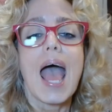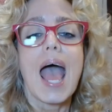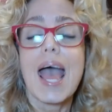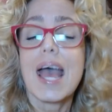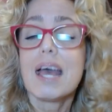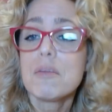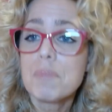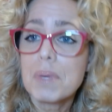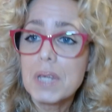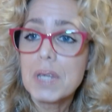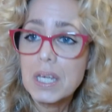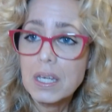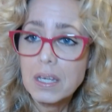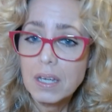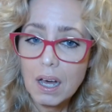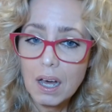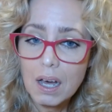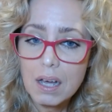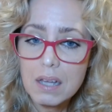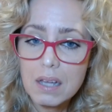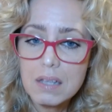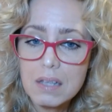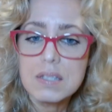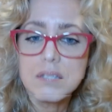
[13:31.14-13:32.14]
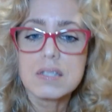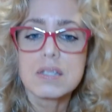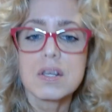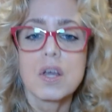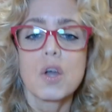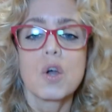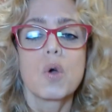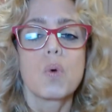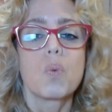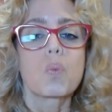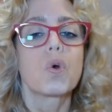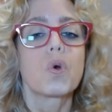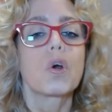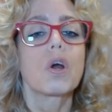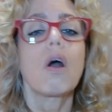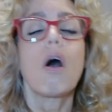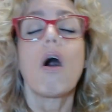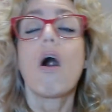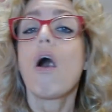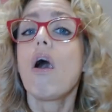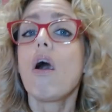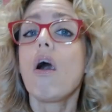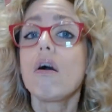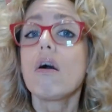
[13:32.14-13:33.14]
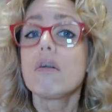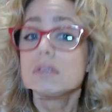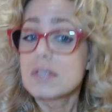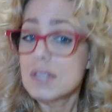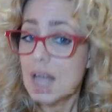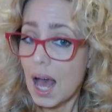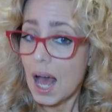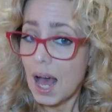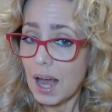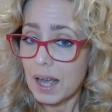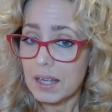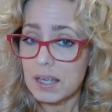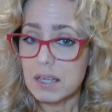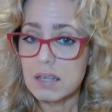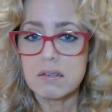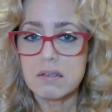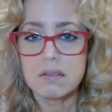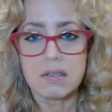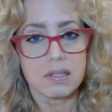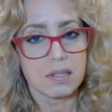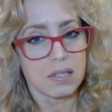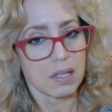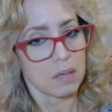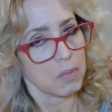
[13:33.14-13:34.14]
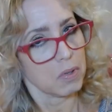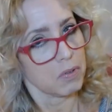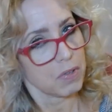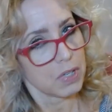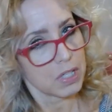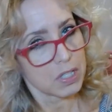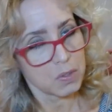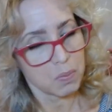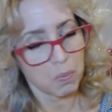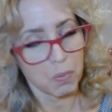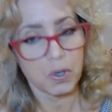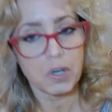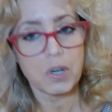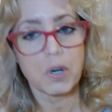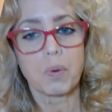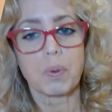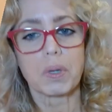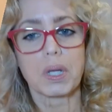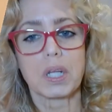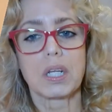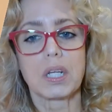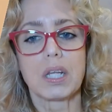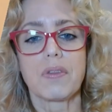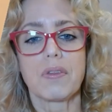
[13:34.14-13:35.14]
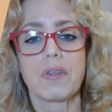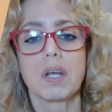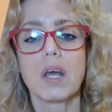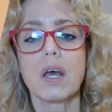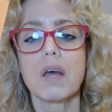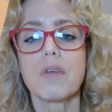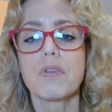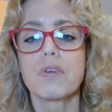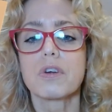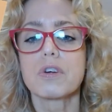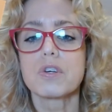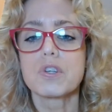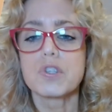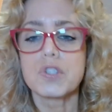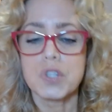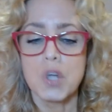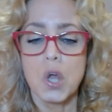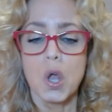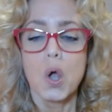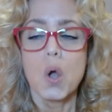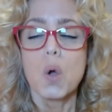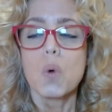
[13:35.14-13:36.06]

And because we're all dying, some of us more quickly than others,